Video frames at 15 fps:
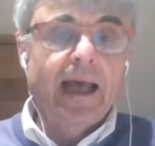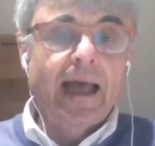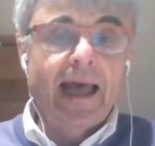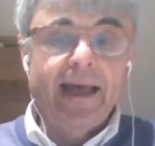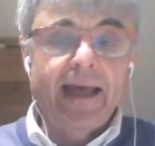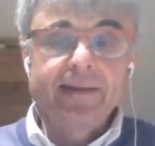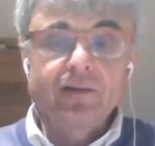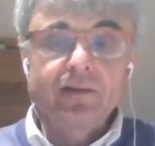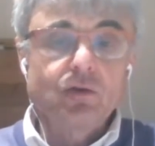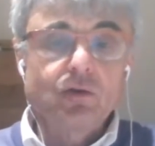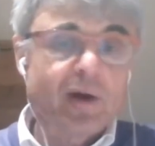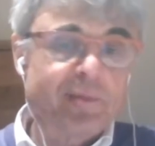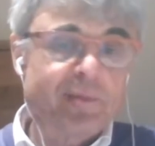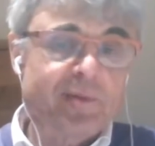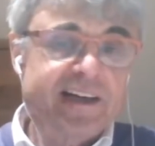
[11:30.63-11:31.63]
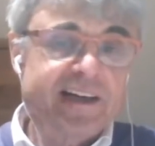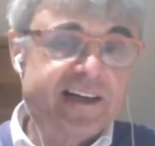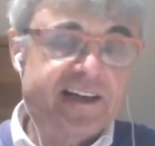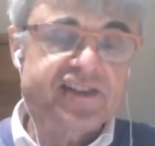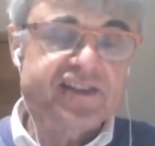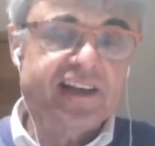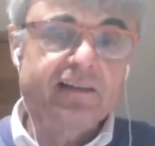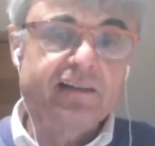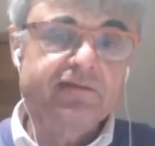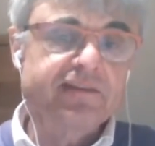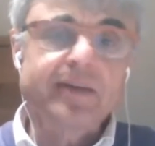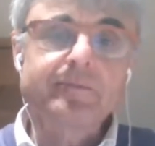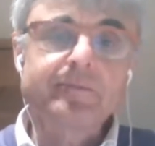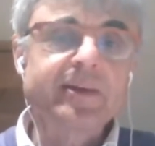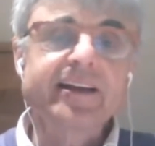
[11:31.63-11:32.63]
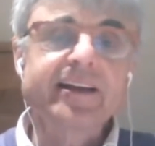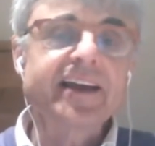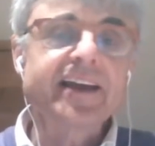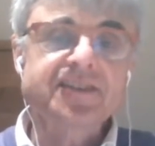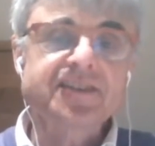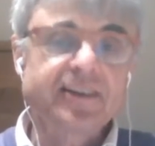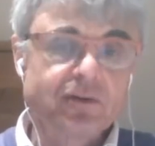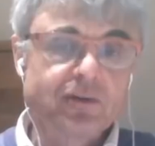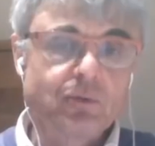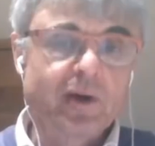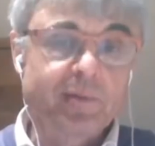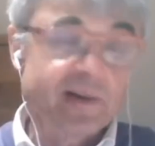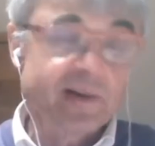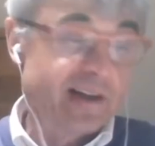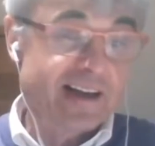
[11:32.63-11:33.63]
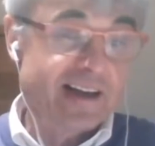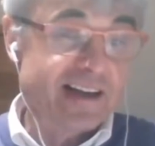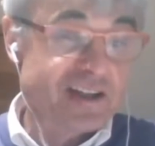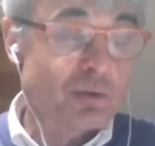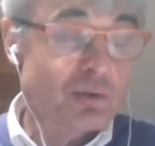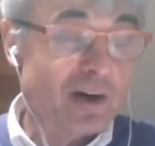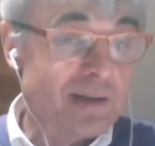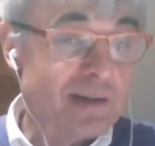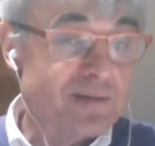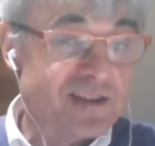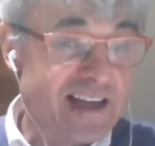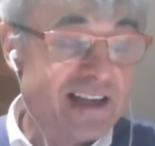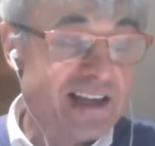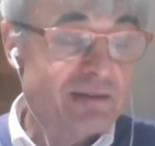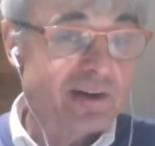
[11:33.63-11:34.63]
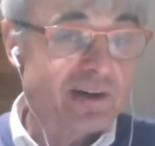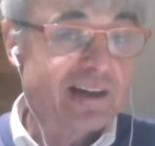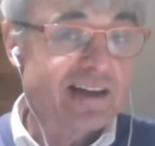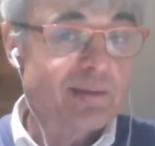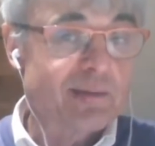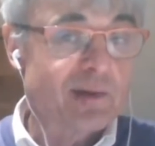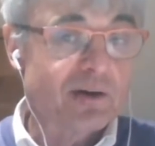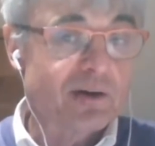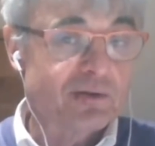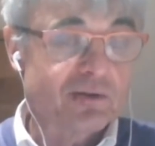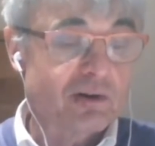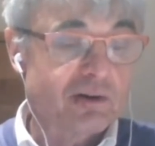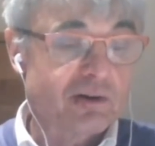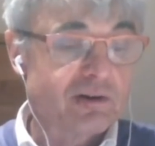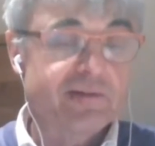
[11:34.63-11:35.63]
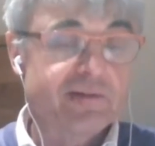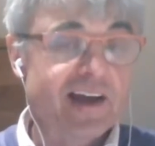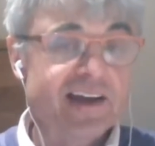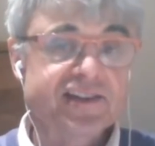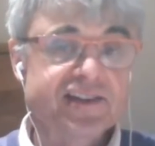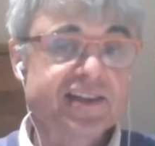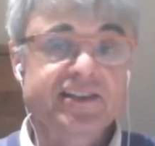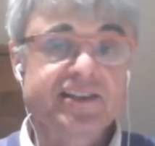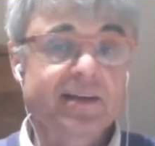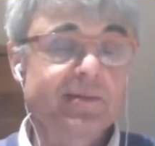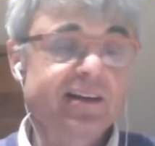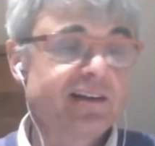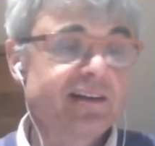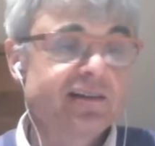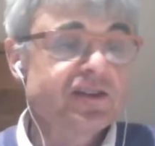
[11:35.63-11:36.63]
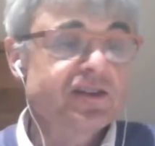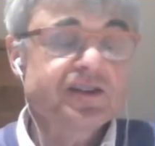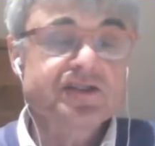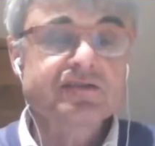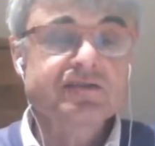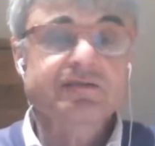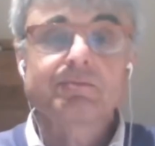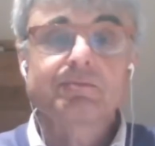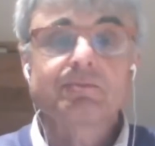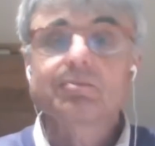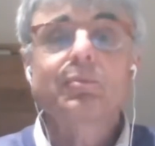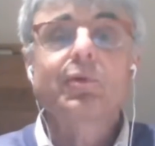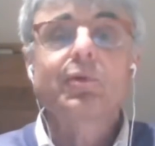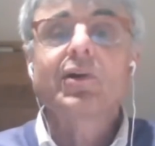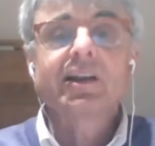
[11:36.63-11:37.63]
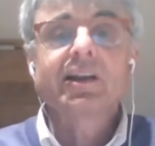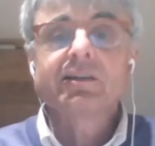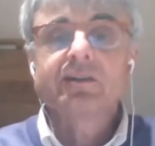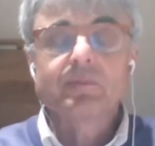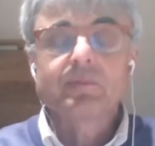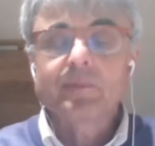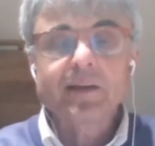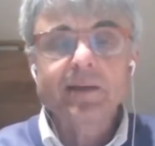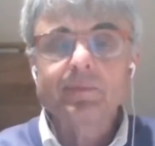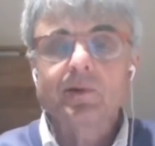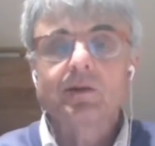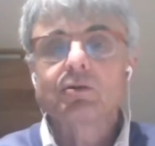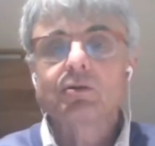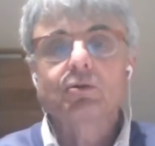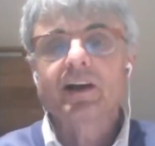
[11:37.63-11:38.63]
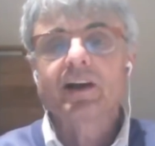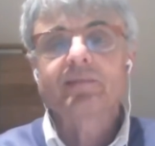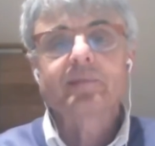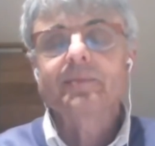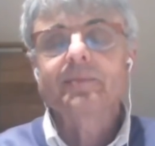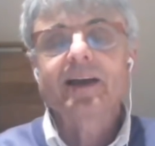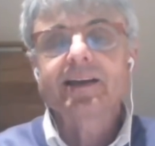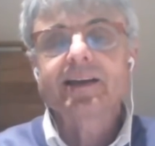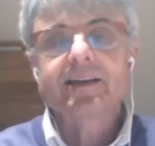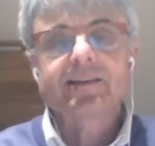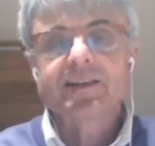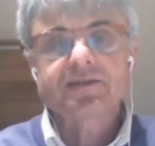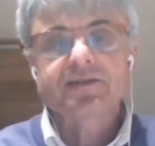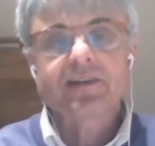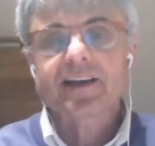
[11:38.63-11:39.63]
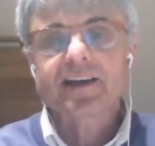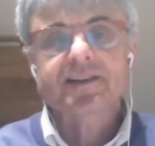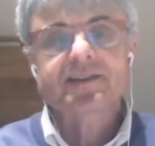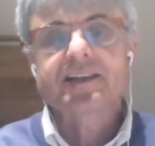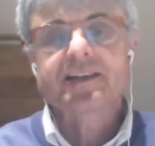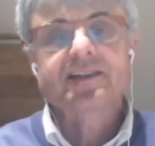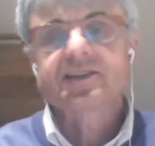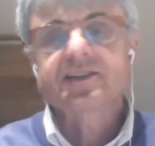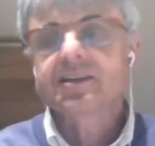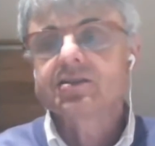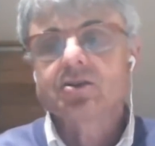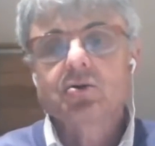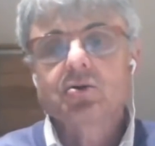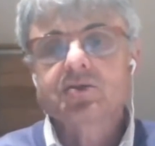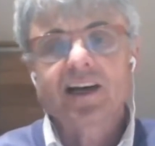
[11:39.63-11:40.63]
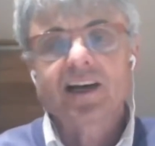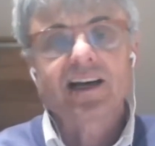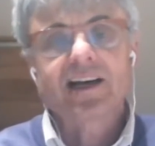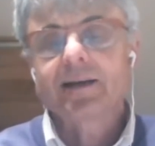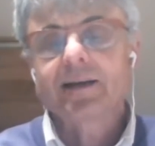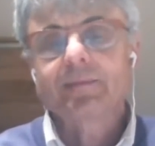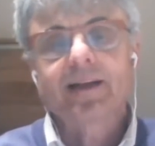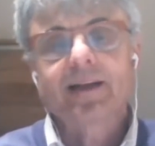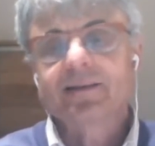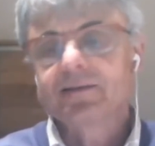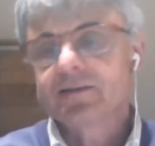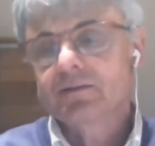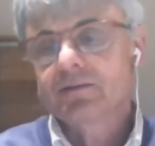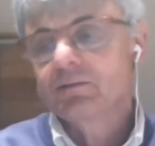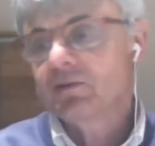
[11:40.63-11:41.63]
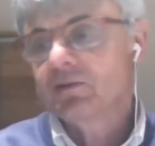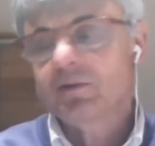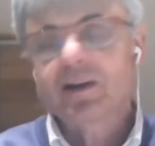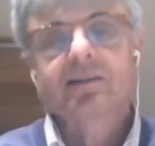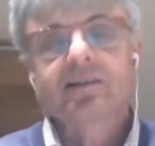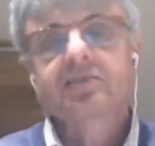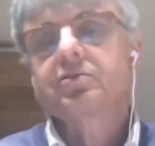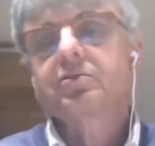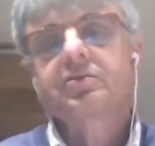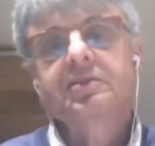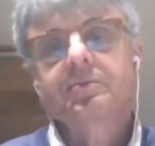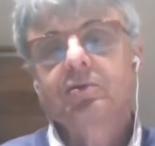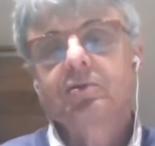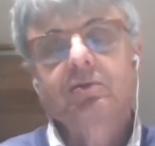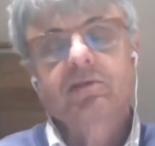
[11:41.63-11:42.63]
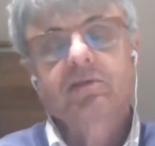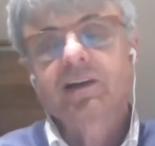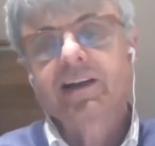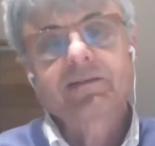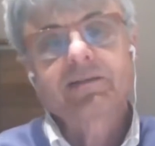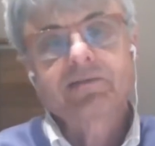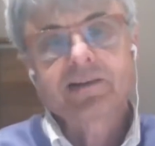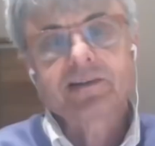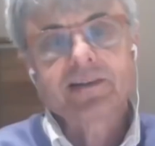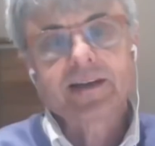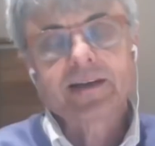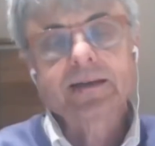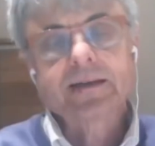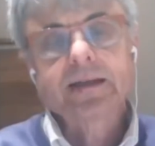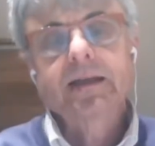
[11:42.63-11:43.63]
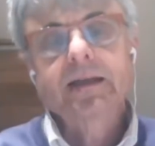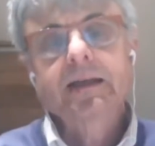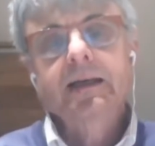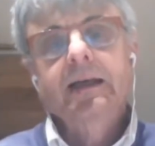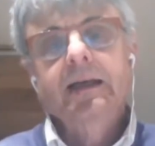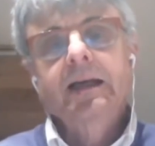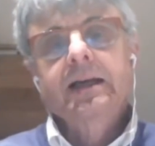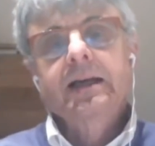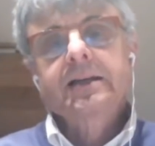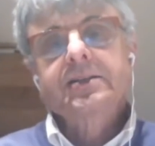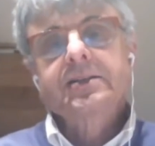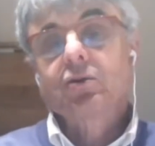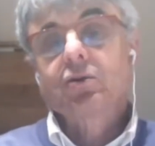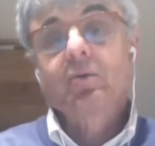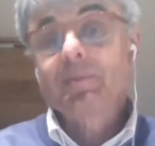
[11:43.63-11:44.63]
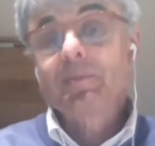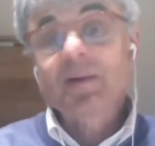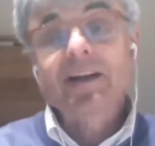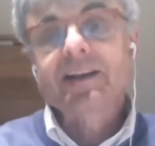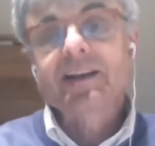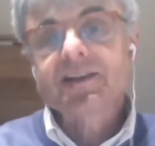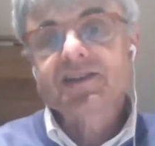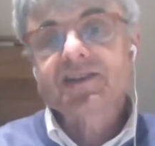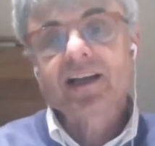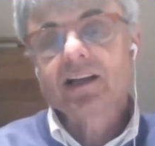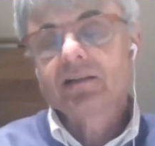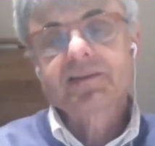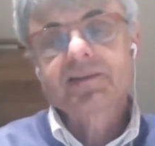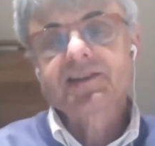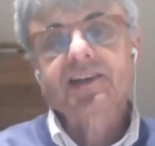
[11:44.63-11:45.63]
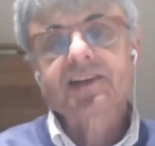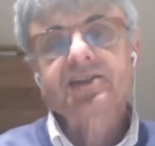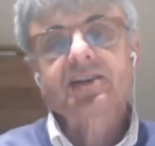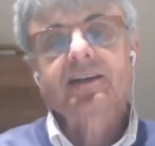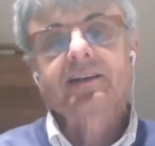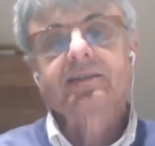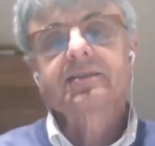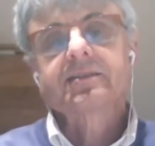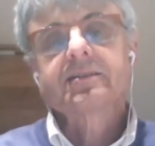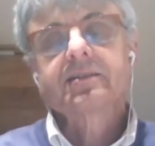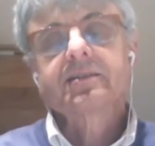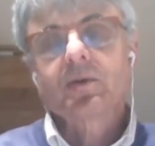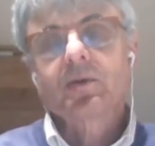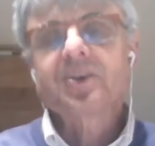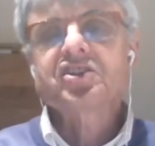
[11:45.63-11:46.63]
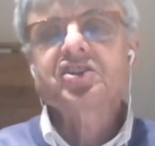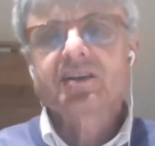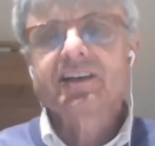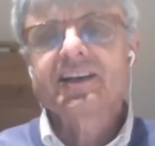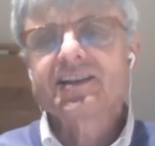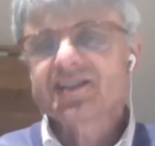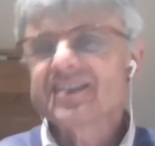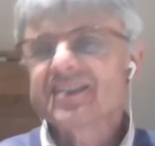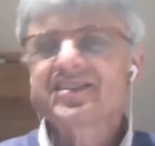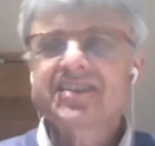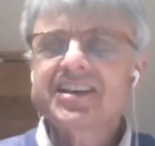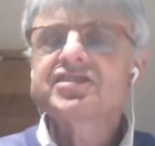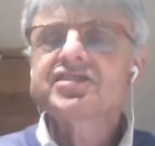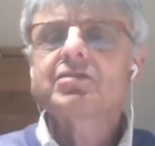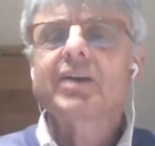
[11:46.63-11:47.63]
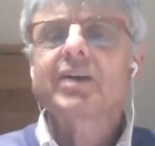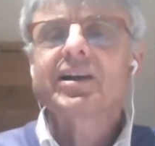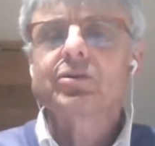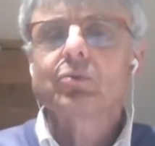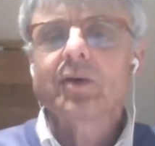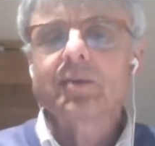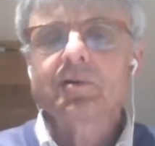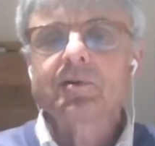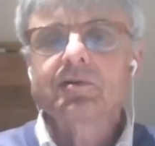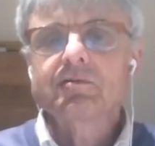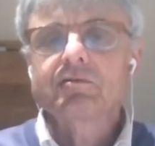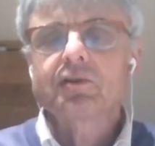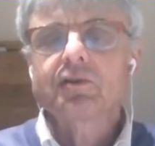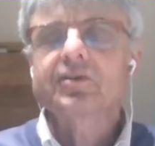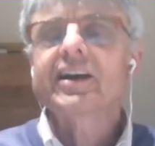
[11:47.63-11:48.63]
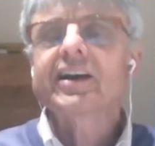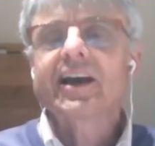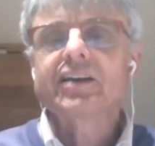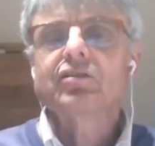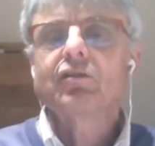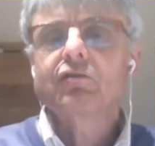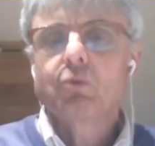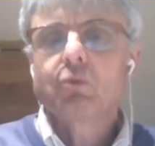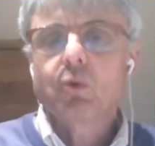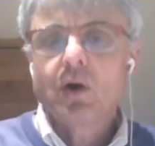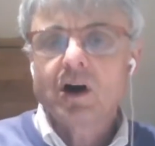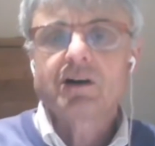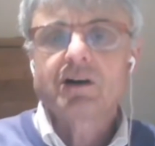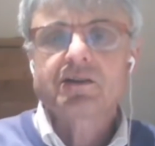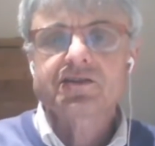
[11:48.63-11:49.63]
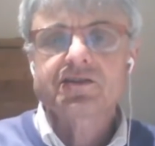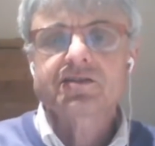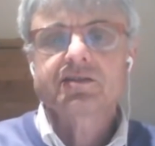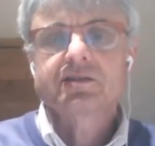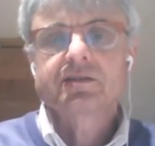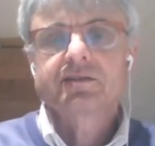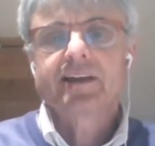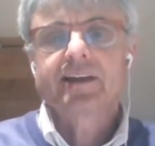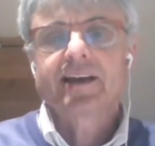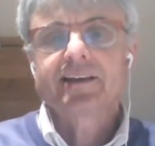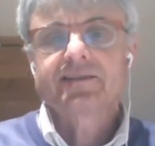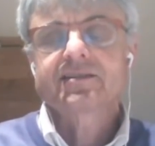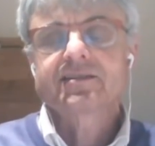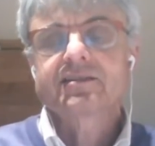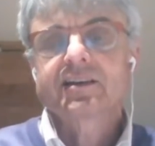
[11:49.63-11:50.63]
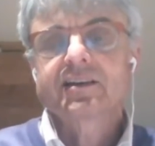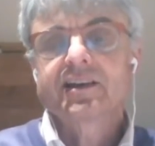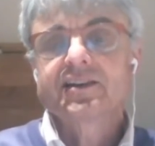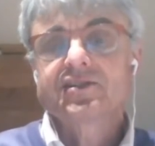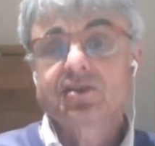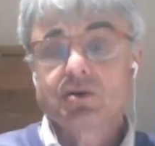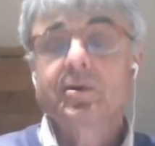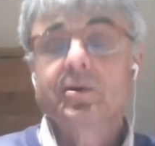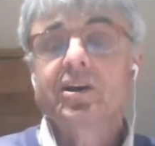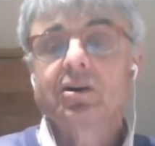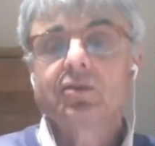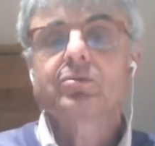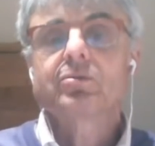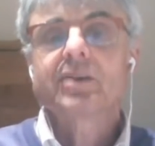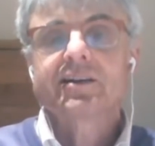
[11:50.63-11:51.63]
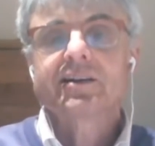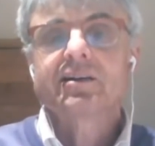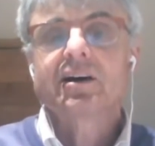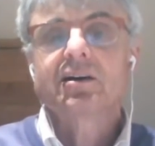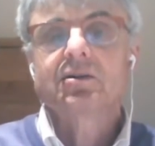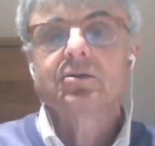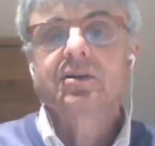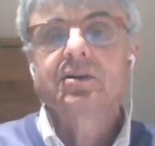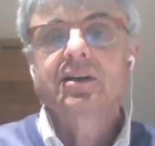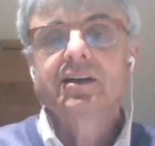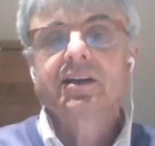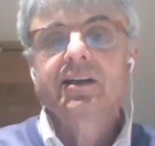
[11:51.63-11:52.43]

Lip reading: And the weapon in itself can be an excellent weapon. And that is what I'm saying really about the current vaccines. I mean, it's just brilliant people who have been making these vaccines in no time and with regulatory approval and everything. So the weapon in itself is excellent. Question is this the right weapon for the kind of war that is going on right now?